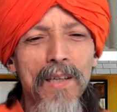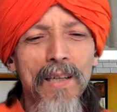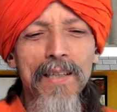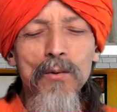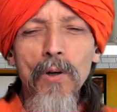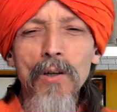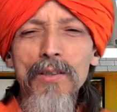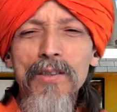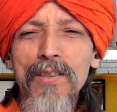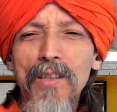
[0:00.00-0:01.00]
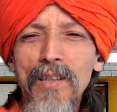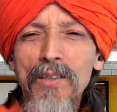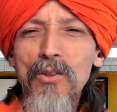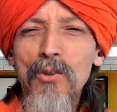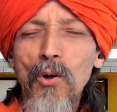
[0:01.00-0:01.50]
it was uh,
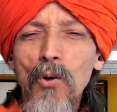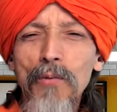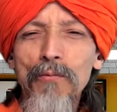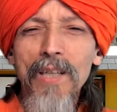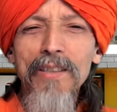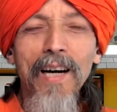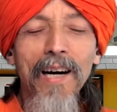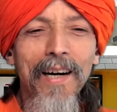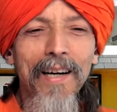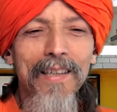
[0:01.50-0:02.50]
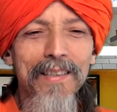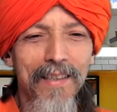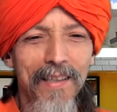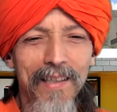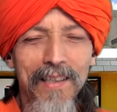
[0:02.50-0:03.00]
snowing very hard,
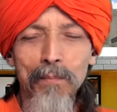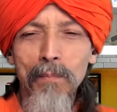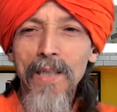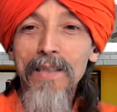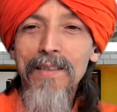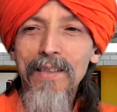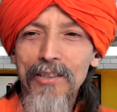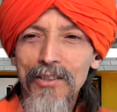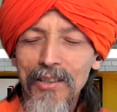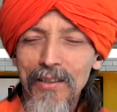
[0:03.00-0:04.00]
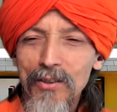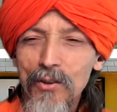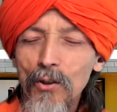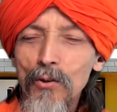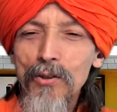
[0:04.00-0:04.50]
like a blizzard, a
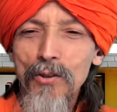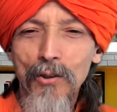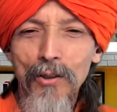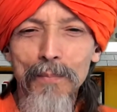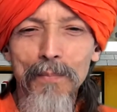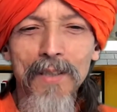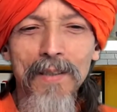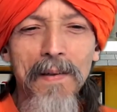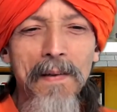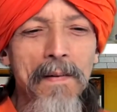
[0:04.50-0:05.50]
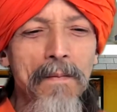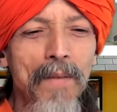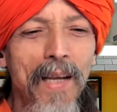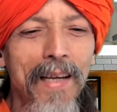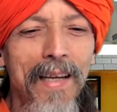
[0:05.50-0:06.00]
snowstorm.
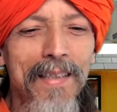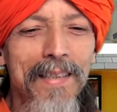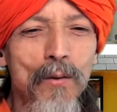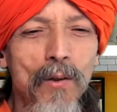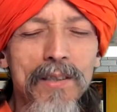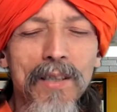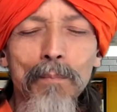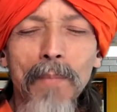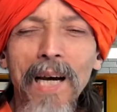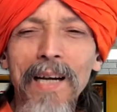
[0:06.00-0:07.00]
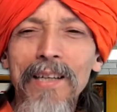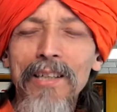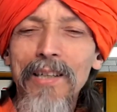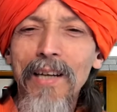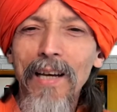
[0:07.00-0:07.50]
And there was a
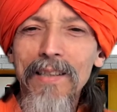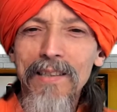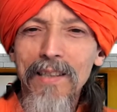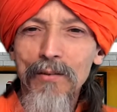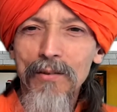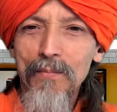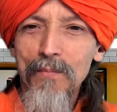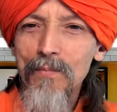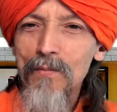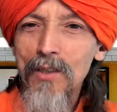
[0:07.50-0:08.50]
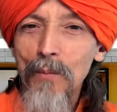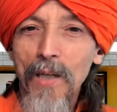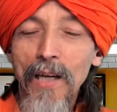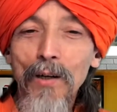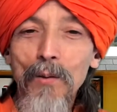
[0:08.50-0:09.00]
beggar asking some
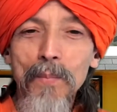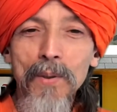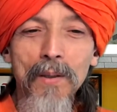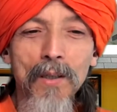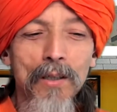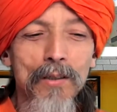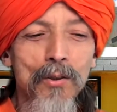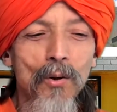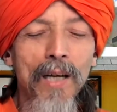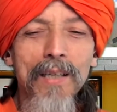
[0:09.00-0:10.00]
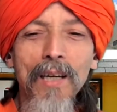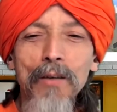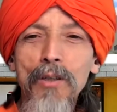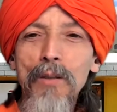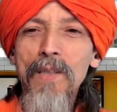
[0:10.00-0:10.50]
help. So I
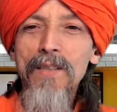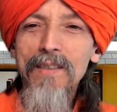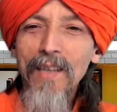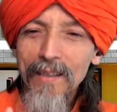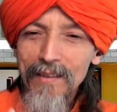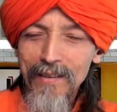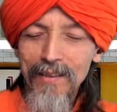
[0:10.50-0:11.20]
gave him a cent.